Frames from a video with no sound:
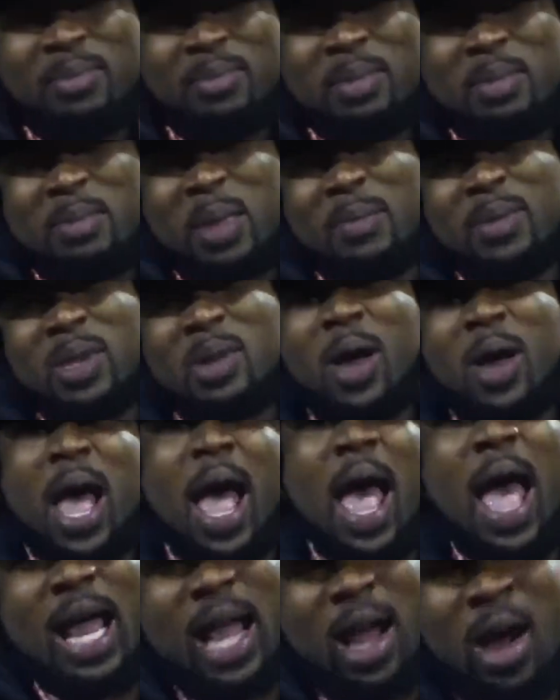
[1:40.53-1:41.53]
maybe you're
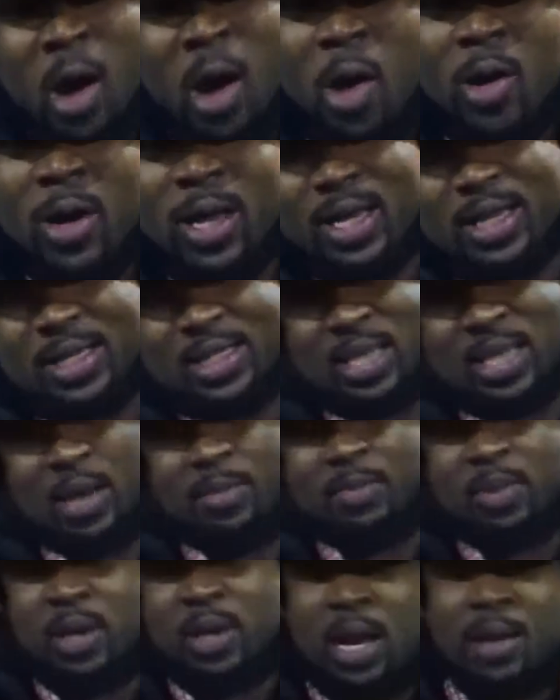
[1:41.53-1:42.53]
an alcoholic or
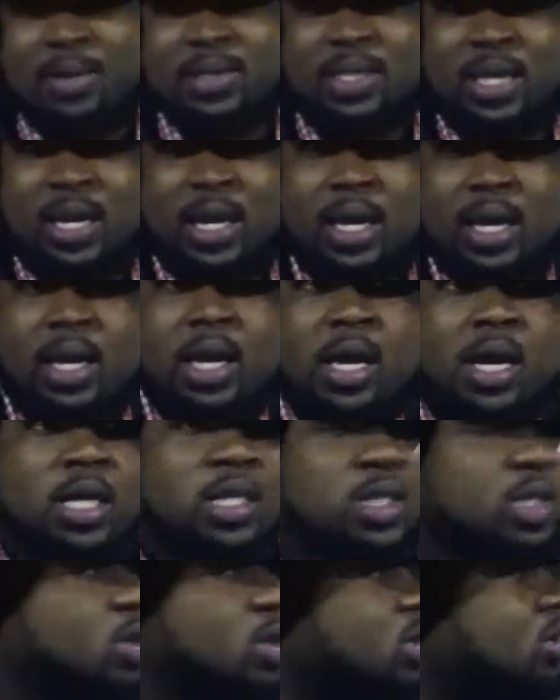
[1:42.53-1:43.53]
something, you know what I'm saying?
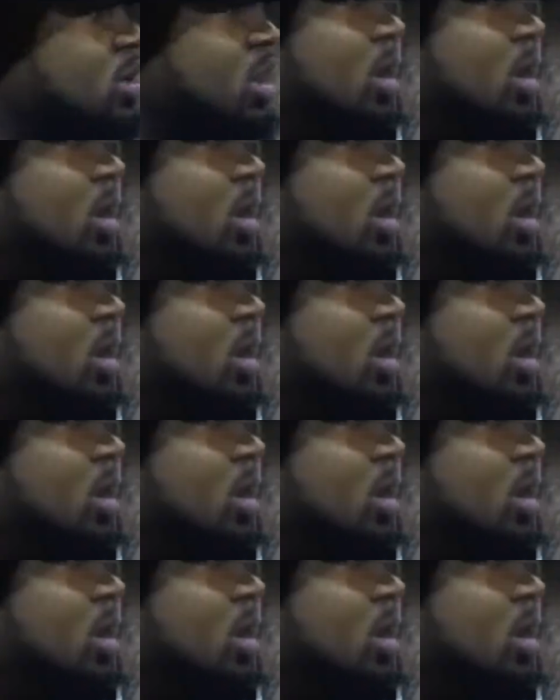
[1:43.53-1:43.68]
So, you